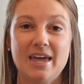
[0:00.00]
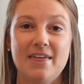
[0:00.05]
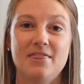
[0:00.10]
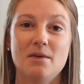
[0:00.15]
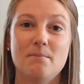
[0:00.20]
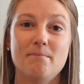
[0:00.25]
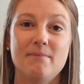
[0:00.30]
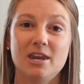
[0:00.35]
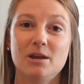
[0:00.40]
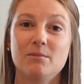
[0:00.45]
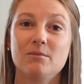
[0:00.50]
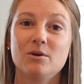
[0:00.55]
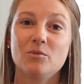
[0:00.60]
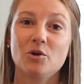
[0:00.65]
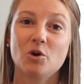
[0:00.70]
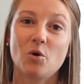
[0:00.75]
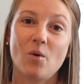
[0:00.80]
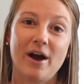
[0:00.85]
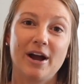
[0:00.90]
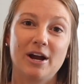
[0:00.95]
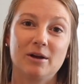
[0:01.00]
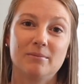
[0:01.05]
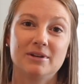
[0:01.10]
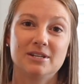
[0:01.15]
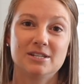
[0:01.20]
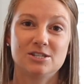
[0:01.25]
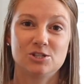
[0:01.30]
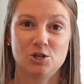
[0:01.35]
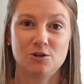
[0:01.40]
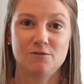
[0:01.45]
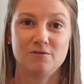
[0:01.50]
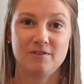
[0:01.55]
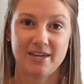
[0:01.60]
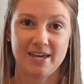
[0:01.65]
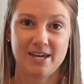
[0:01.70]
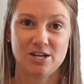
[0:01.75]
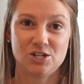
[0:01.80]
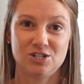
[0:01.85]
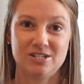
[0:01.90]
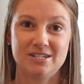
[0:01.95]
The minimum requirement
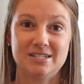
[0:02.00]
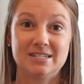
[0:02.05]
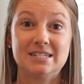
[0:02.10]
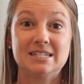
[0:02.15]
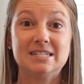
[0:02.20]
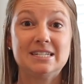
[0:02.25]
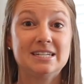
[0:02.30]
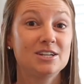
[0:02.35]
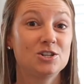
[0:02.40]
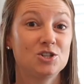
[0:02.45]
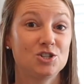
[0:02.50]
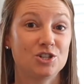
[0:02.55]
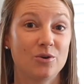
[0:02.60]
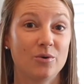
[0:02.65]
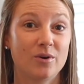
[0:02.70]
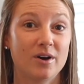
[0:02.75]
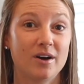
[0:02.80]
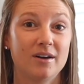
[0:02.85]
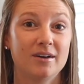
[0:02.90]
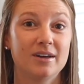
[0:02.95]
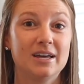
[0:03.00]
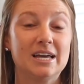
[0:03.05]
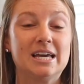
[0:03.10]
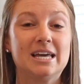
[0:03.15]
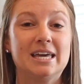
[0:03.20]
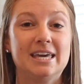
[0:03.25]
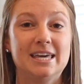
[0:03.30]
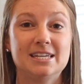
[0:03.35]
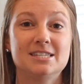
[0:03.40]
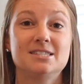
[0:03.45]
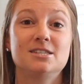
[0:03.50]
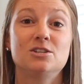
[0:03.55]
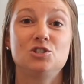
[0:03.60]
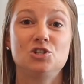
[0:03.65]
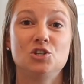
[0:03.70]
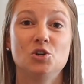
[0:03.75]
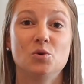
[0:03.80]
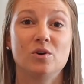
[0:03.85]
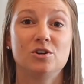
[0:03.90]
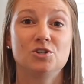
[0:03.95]
certification to teach yoga is the
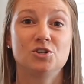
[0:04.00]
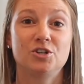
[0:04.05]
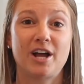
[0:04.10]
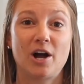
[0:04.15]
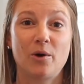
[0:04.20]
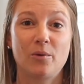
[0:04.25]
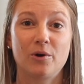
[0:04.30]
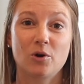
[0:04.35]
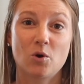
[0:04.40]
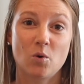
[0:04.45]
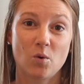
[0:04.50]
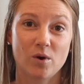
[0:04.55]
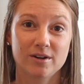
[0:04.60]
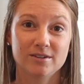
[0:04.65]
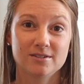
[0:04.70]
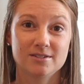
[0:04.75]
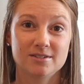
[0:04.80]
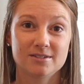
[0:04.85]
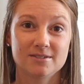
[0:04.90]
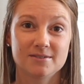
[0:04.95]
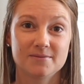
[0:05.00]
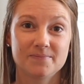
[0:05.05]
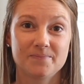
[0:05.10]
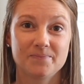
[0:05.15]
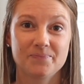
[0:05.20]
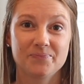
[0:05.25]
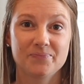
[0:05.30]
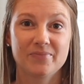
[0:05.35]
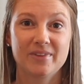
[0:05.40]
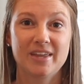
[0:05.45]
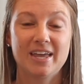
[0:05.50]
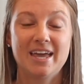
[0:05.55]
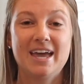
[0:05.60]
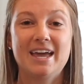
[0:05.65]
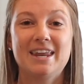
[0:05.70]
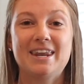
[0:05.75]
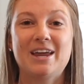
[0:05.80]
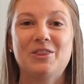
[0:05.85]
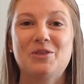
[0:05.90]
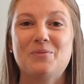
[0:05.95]
200-hour course.
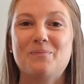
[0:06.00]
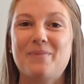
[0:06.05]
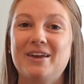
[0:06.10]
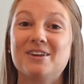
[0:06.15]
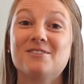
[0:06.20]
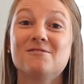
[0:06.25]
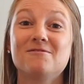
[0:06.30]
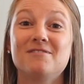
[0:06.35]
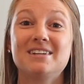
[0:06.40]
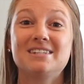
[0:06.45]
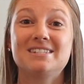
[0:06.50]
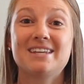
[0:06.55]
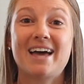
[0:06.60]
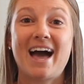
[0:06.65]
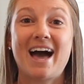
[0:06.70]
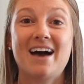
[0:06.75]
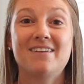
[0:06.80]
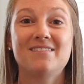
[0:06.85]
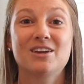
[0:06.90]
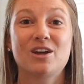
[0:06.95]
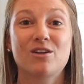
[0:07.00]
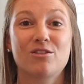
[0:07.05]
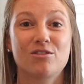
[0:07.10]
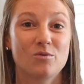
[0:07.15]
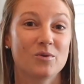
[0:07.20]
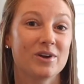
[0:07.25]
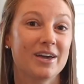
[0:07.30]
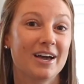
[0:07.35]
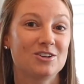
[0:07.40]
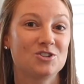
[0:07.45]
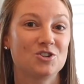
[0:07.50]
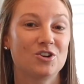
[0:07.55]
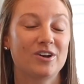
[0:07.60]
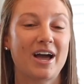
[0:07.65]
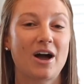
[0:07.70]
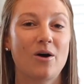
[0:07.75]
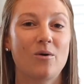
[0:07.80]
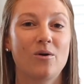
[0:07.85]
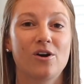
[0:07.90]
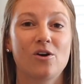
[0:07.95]
Now, the benefit to having a
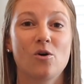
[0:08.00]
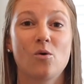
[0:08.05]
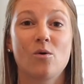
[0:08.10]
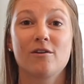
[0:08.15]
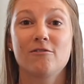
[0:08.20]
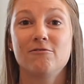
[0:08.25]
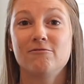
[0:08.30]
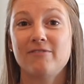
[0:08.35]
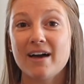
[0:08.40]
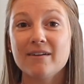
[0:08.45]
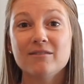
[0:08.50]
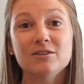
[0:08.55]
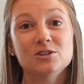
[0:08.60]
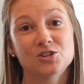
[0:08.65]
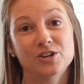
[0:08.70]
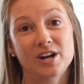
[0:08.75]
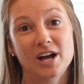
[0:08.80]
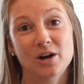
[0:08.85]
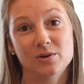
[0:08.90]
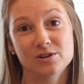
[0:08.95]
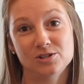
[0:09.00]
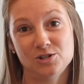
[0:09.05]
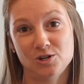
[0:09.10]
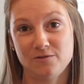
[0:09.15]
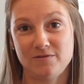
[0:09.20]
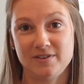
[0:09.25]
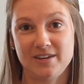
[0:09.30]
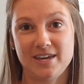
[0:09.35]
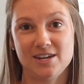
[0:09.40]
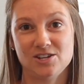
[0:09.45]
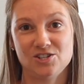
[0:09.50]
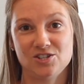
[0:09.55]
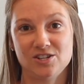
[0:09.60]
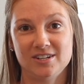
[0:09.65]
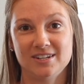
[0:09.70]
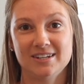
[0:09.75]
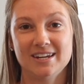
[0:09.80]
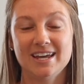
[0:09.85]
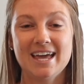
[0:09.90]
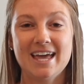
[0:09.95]
300-hour or a 500-hour
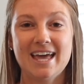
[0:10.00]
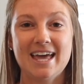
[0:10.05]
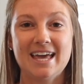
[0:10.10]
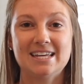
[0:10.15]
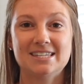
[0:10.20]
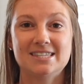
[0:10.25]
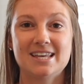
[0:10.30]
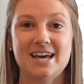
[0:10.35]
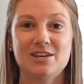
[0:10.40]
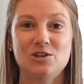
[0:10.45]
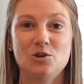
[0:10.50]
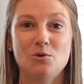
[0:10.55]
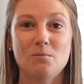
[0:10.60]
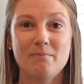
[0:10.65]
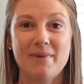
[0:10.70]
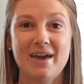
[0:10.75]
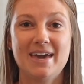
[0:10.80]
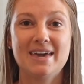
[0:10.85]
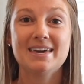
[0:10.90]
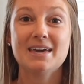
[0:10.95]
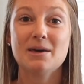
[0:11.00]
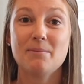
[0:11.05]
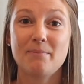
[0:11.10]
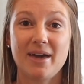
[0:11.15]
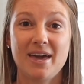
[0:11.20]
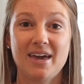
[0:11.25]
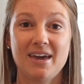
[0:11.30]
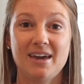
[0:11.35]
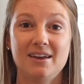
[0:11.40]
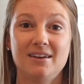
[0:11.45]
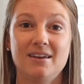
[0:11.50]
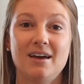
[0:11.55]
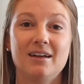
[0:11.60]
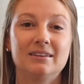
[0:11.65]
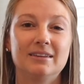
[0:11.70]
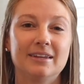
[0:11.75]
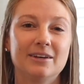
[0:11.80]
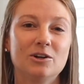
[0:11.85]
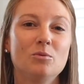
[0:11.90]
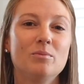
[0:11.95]
certification is that you may get paid a
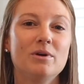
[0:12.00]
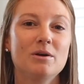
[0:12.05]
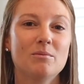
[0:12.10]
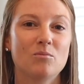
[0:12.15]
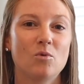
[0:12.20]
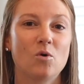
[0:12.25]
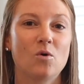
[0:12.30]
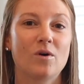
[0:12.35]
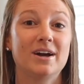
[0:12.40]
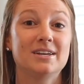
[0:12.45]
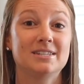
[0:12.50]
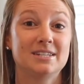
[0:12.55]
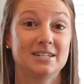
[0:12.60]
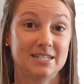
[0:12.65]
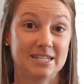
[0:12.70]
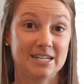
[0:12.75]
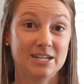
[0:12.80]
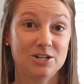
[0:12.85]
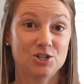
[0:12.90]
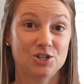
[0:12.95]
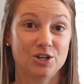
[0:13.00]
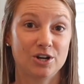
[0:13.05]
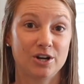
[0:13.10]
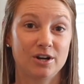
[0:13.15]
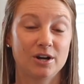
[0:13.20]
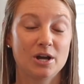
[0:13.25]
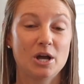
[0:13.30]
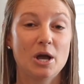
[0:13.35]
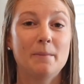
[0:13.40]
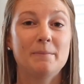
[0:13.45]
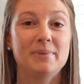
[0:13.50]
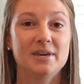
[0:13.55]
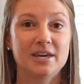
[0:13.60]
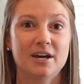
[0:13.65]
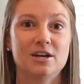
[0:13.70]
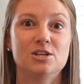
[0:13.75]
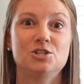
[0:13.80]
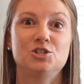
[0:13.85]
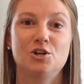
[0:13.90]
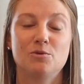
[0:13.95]
little bit more as a teacher
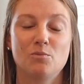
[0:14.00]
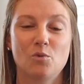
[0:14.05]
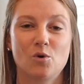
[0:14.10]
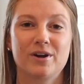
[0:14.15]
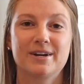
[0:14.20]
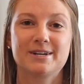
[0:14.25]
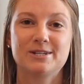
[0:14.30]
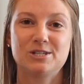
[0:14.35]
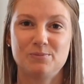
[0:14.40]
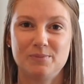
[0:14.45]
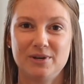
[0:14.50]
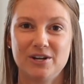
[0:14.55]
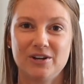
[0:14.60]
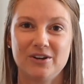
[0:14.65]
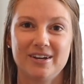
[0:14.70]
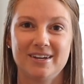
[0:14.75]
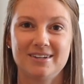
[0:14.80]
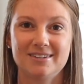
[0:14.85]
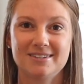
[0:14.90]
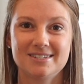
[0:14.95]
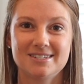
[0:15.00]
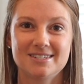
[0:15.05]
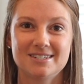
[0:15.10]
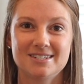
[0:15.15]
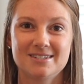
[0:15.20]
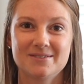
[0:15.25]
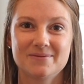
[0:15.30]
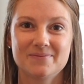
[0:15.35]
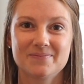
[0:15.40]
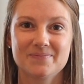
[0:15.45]
because you're more experienced.